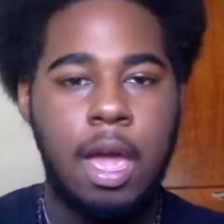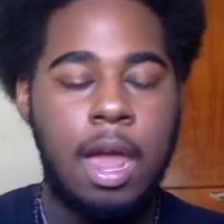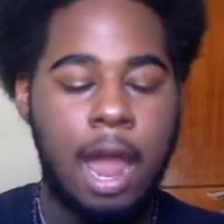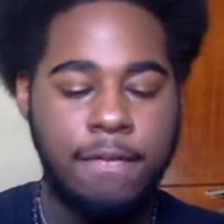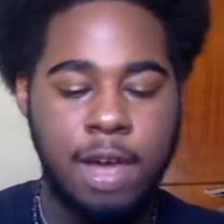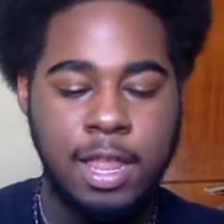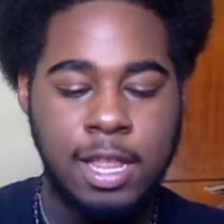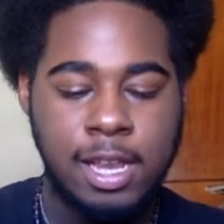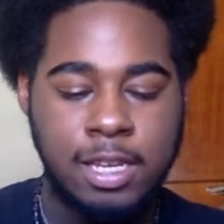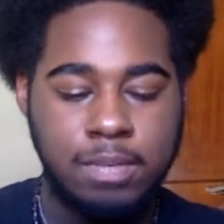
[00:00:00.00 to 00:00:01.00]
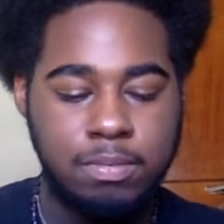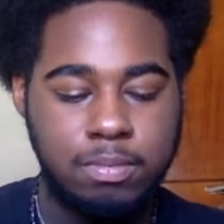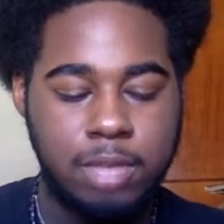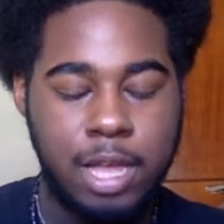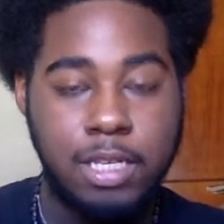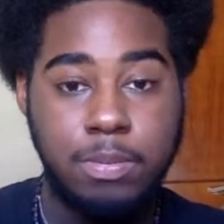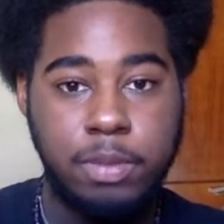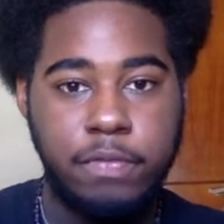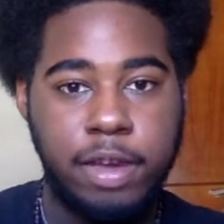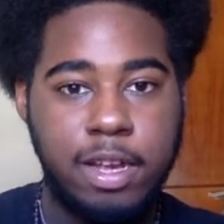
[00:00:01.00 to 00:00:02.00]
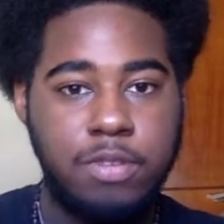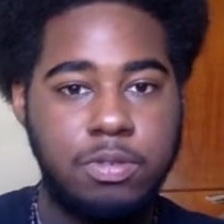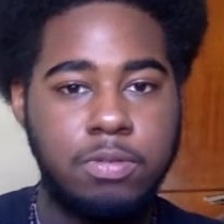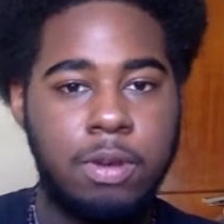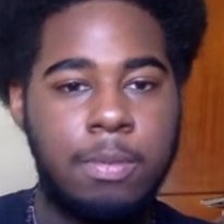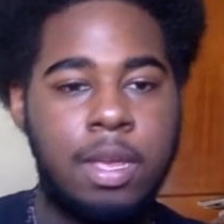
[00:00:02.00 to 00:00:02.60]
And I find that to be very true.